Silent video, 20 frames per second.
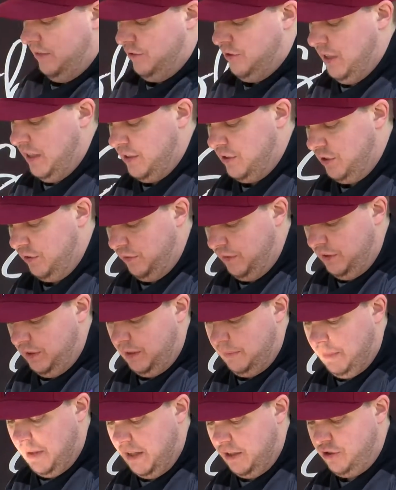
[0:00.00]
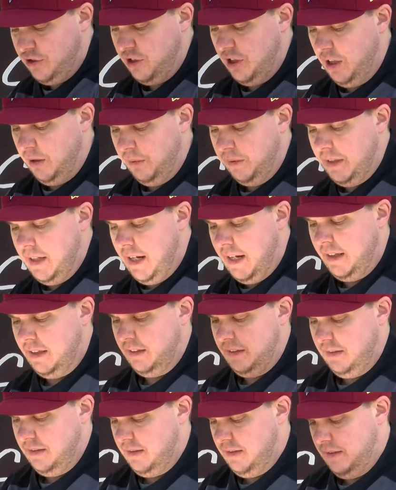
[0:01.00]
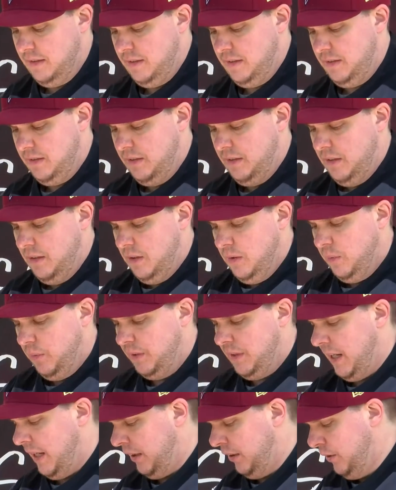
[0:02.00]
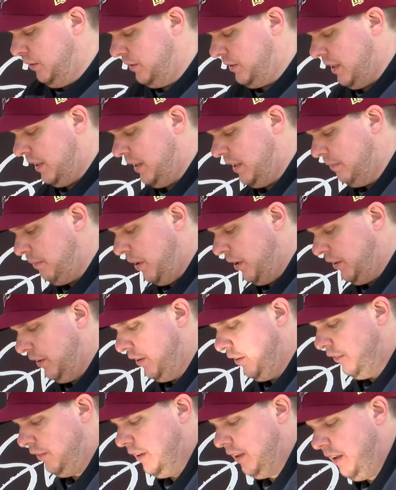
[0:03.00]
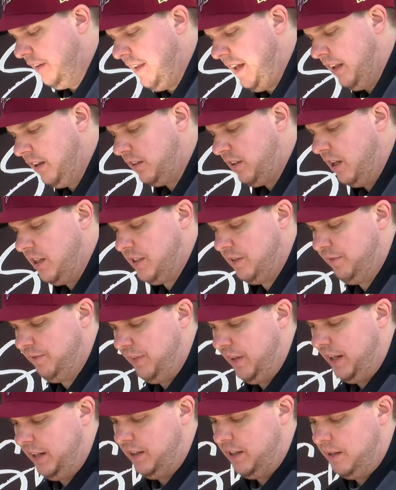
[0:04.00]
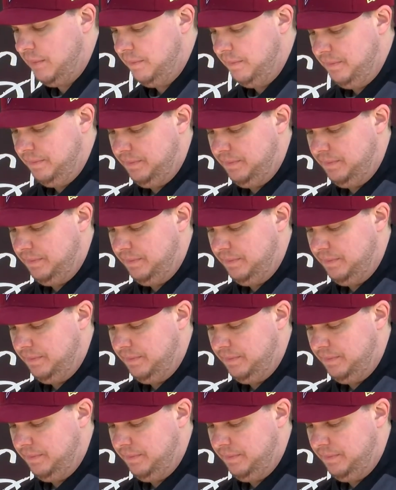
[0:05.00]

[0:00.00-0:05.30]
just to really make sure we're not losing any butter in the grill. That'll cause a flare up,